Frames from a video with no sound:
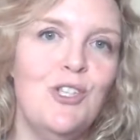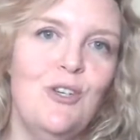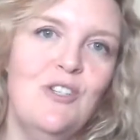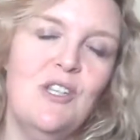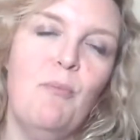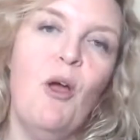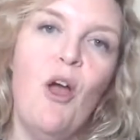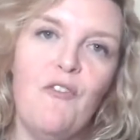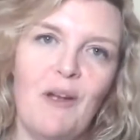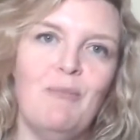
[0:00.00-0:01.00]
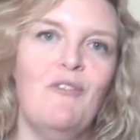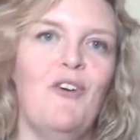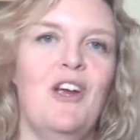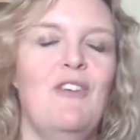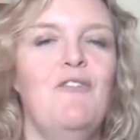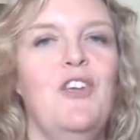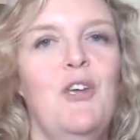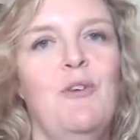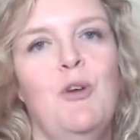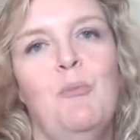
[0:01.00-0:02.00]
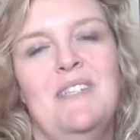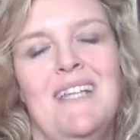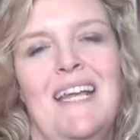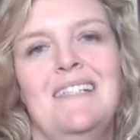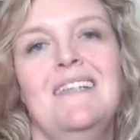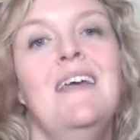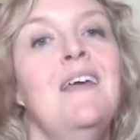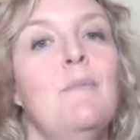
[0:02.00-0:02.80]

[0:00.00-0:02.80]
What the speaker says: choose the perfect provider for you and your business,